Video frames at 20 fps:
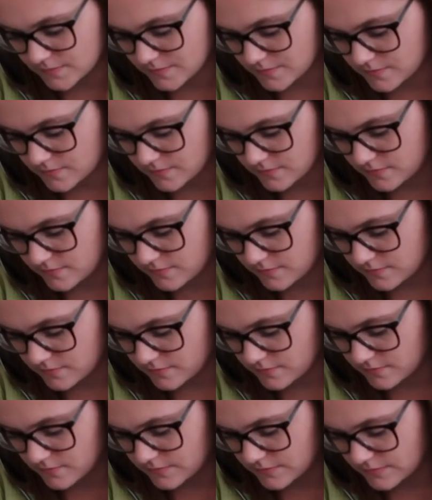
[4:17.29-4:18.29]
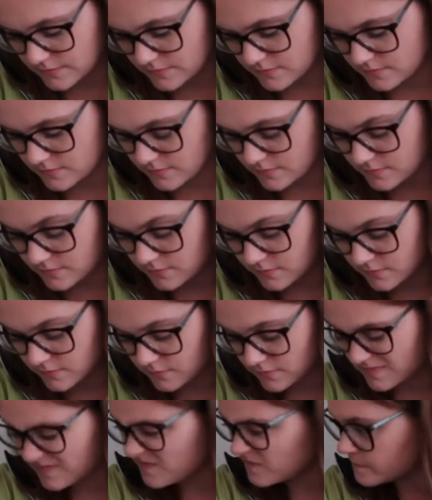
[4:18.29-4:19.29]

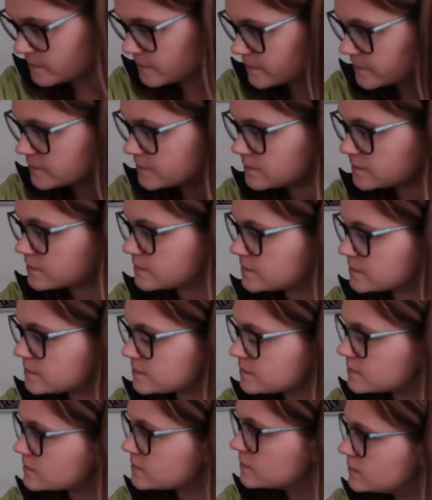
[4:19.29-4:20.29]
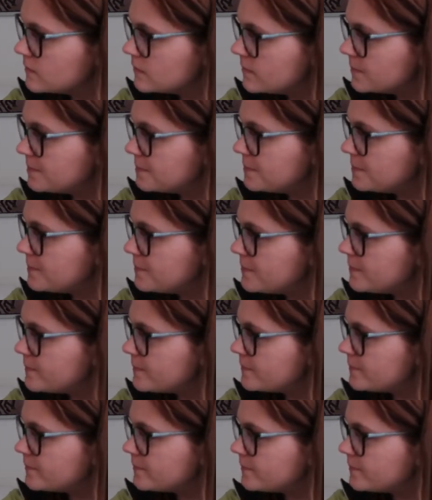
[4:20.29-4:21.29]

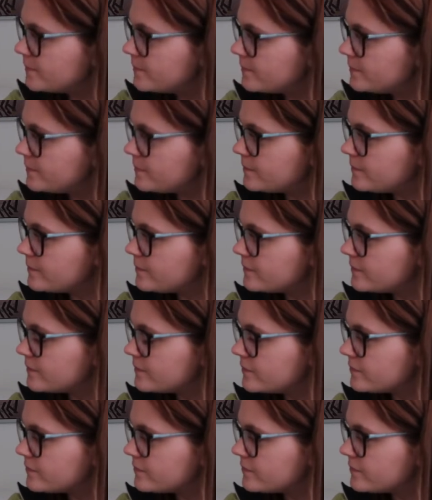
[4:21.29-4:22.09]
No words are spoken by the person on screen.